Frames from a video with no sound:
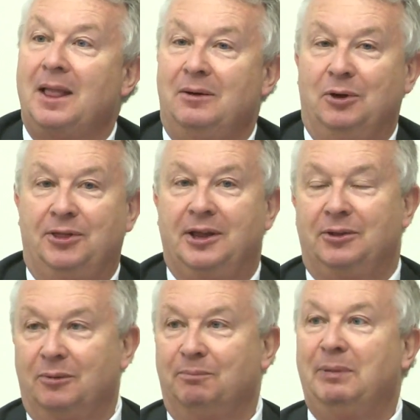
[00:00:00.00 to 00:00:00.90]
with the
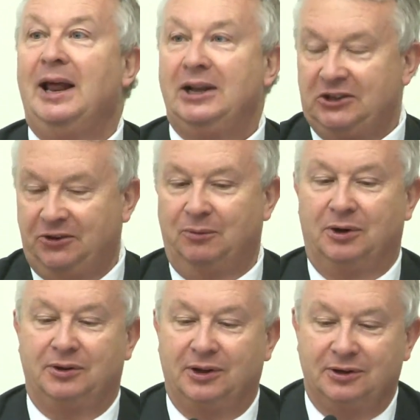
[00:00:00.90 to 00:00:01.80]
bless, the
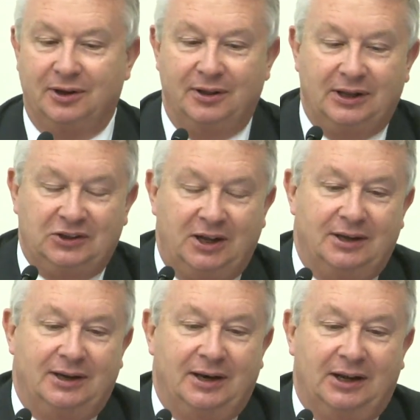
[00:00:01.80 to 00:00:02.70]
word that they say
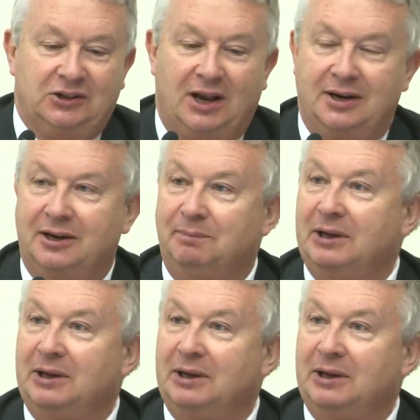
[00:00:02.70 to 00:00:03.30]
in Icelandic,